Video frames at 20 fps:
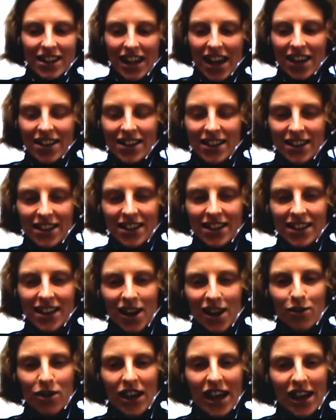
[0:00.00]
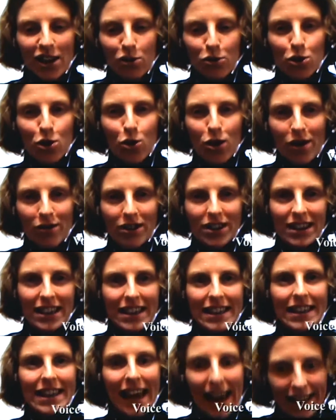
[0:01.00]
She hasn't discovered I don't know
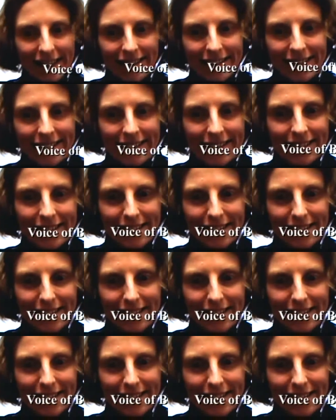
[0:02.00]
everything yet.